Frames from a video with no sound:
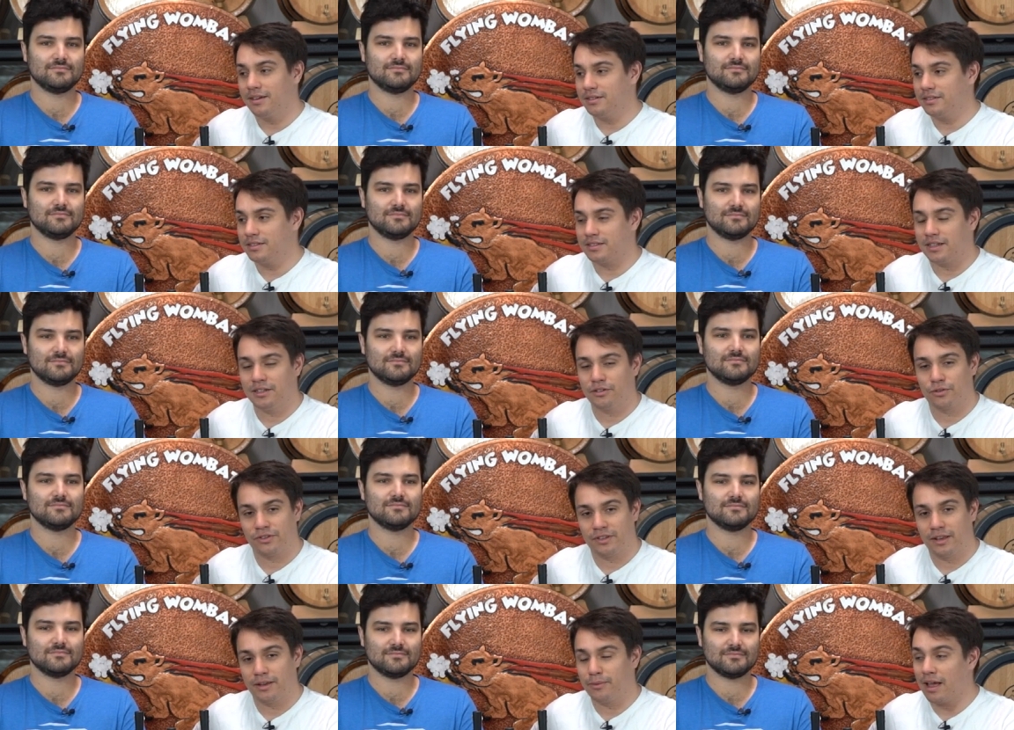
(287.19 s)
Speaker 1: It's just
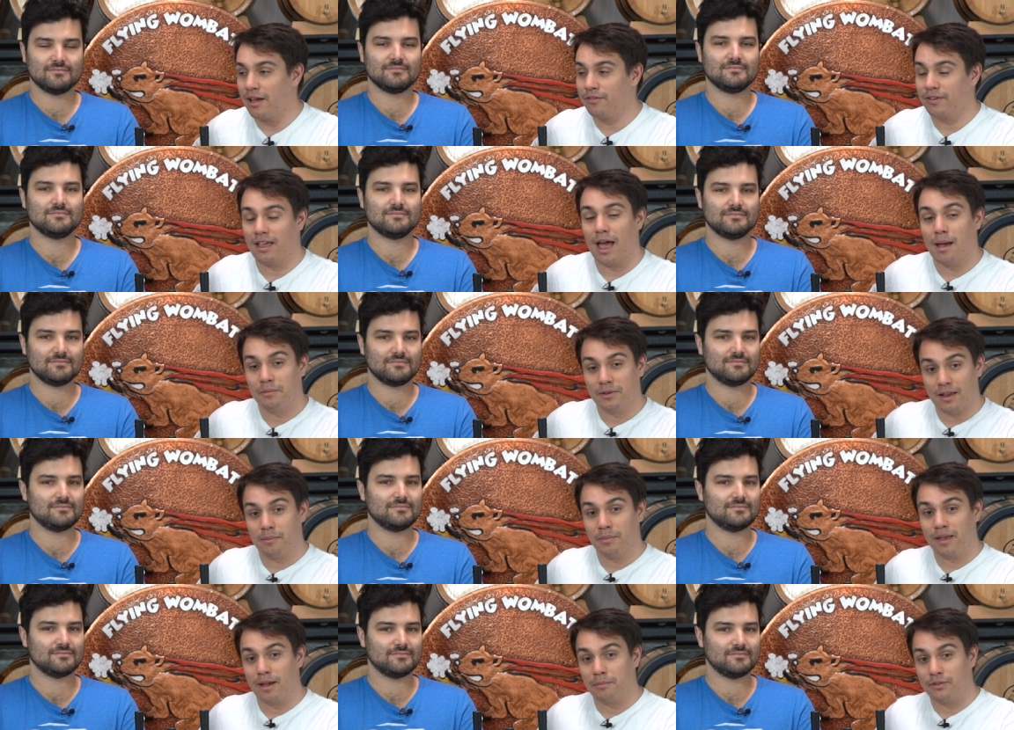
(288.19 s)
interesting. We have Gabs
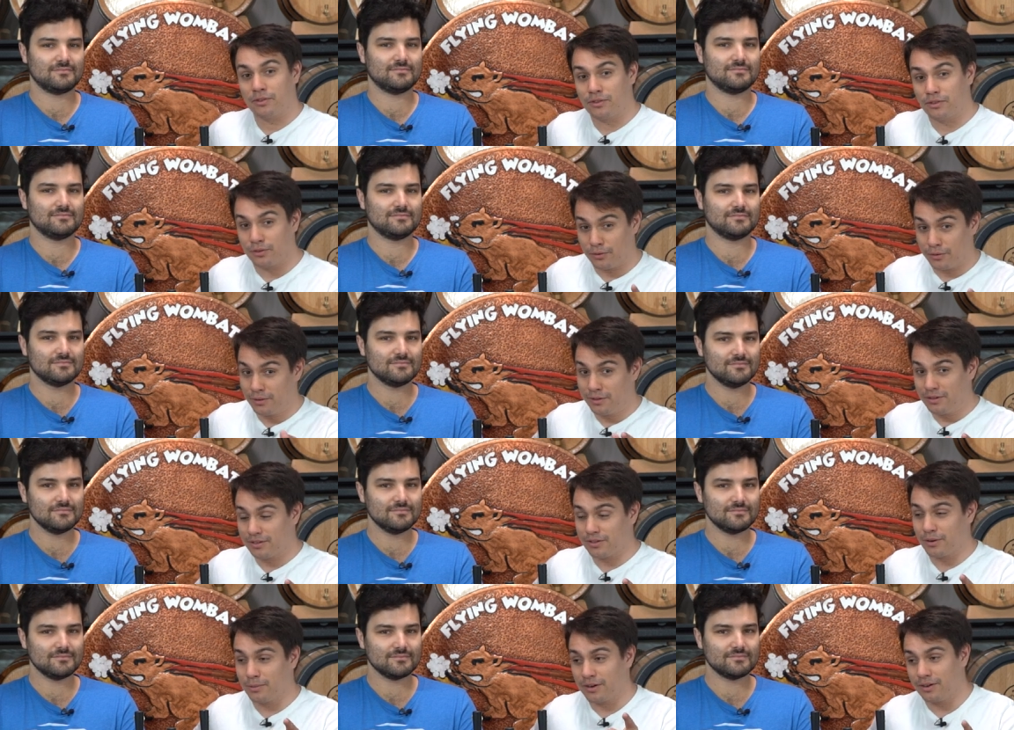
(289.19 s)
coming up soon,
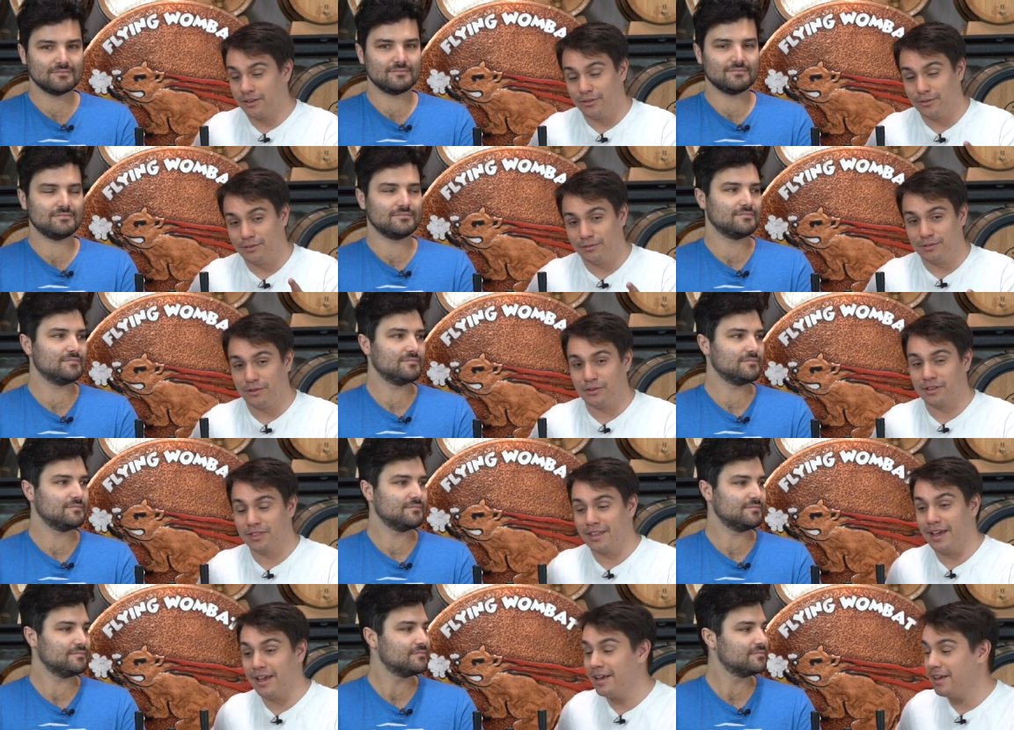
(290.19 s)
so we're gonna do a vlog
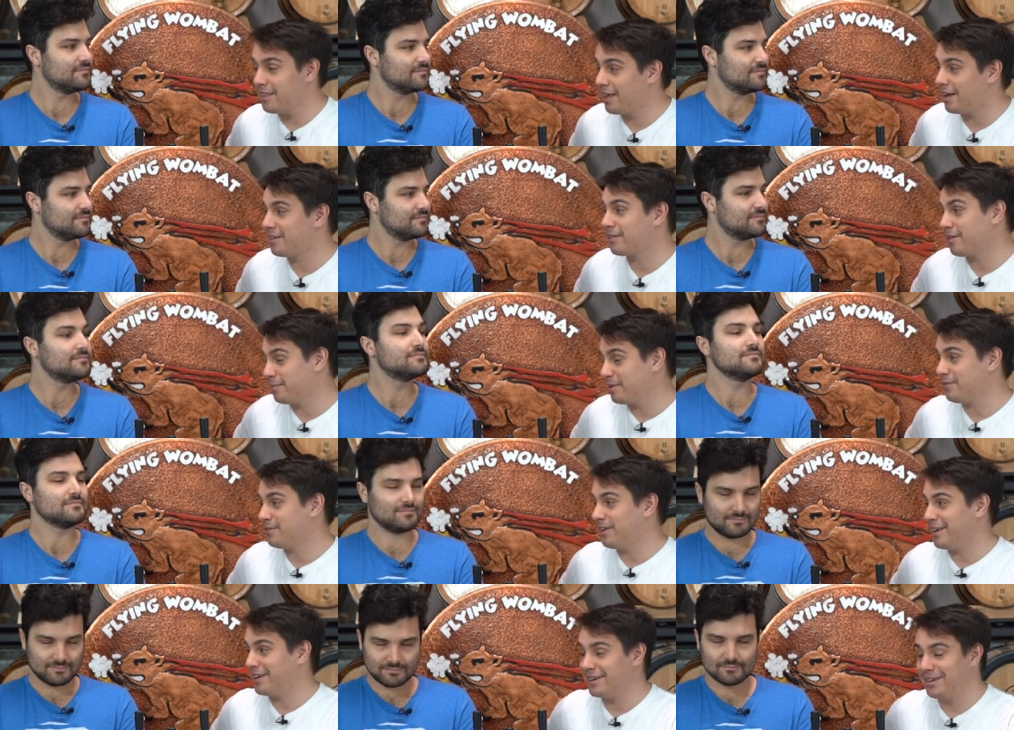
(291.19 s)
there. That's gonna be
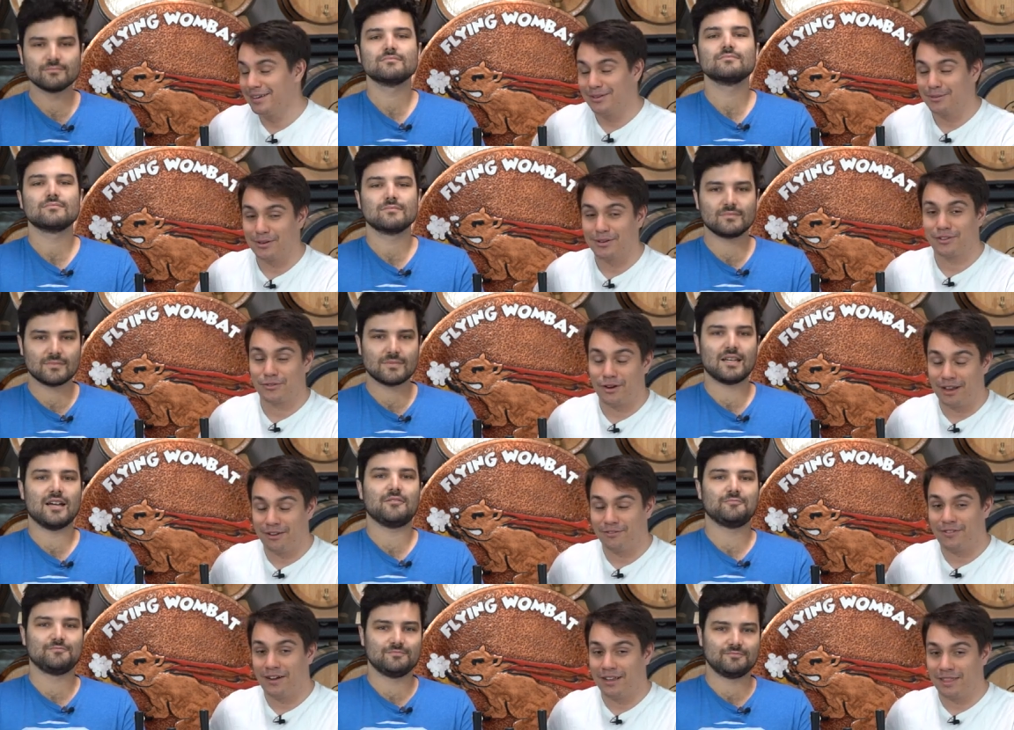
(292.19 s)
fun. We're gonna try yeah.
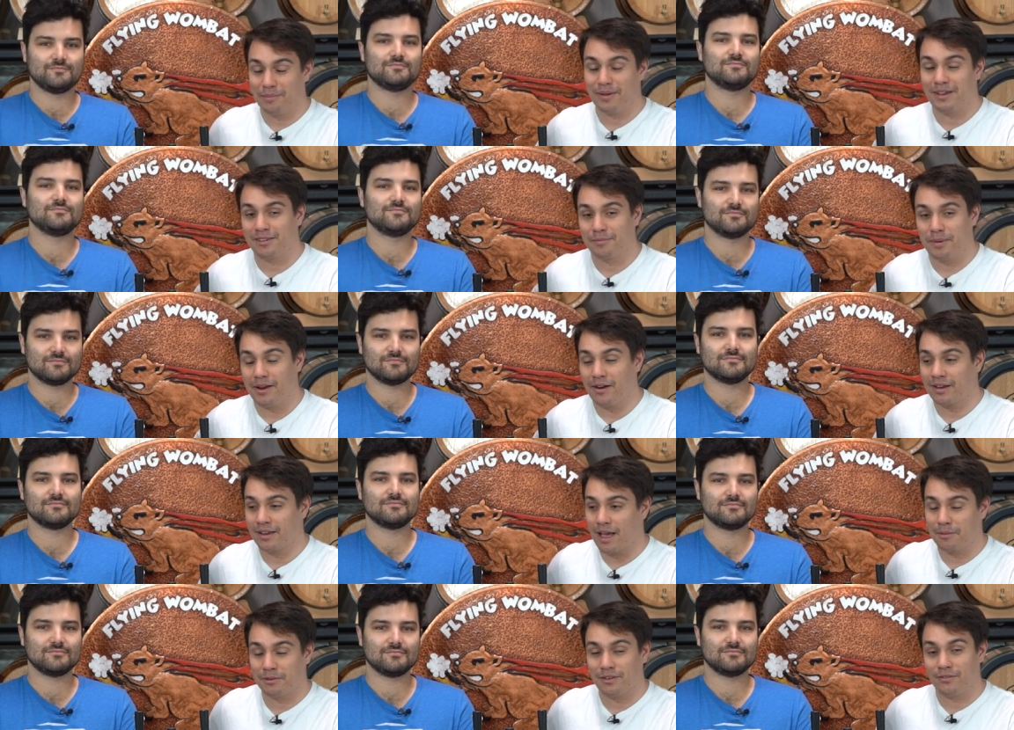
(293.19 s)
and find the best beer at
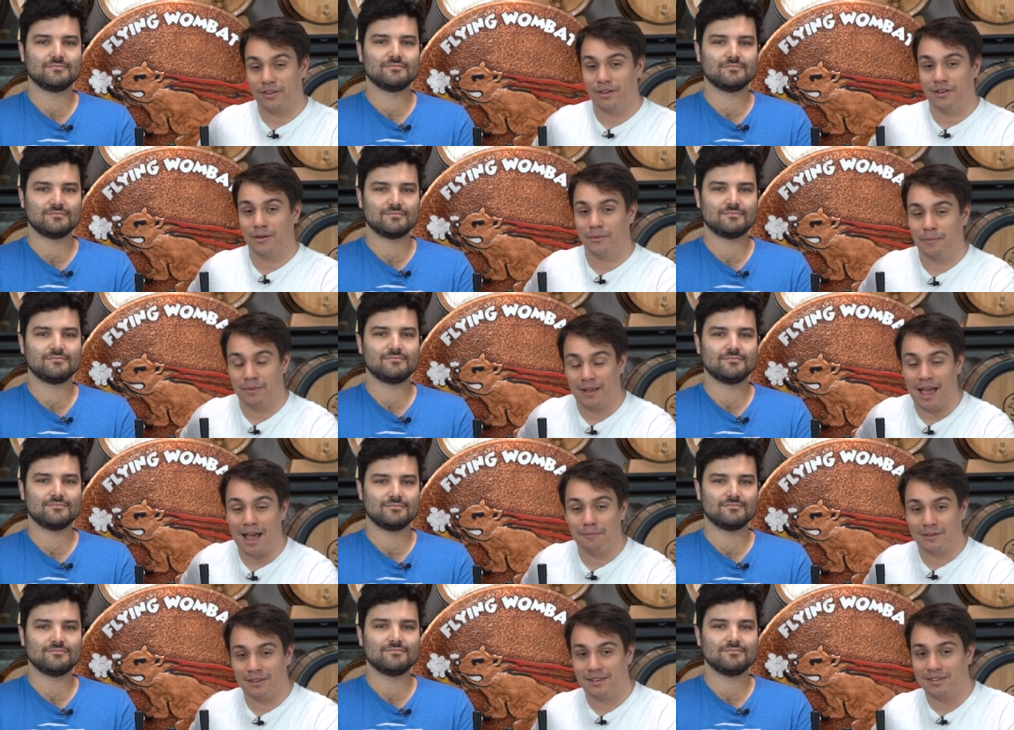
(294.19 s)
Gabs. If you don't know what
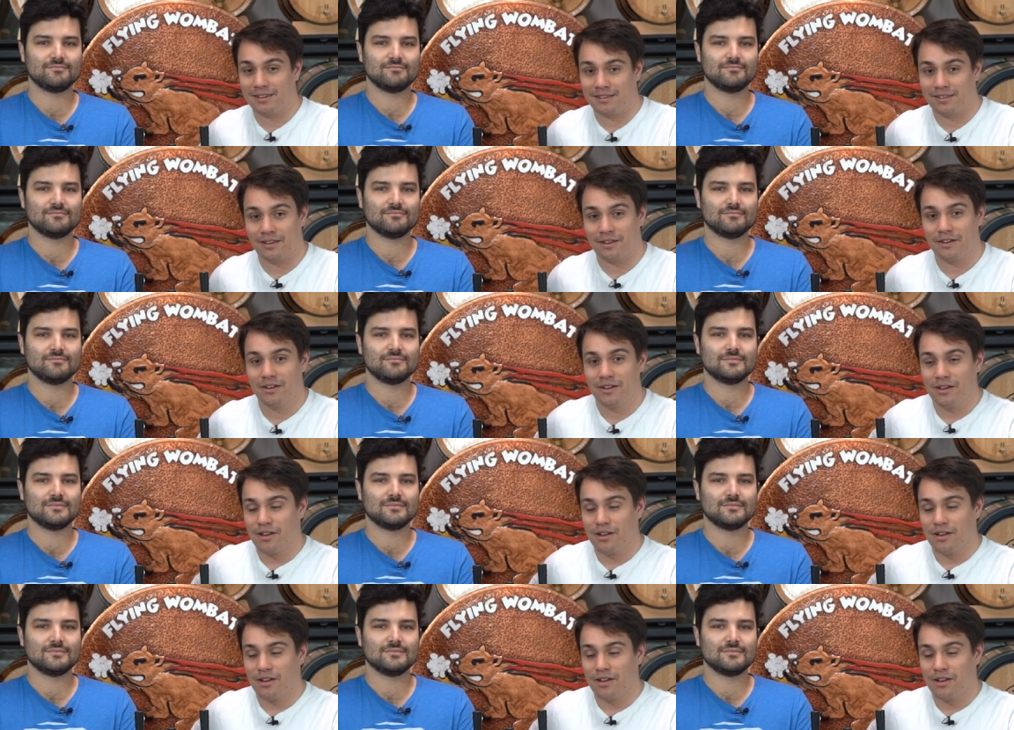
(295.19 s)
Gabs is, it's a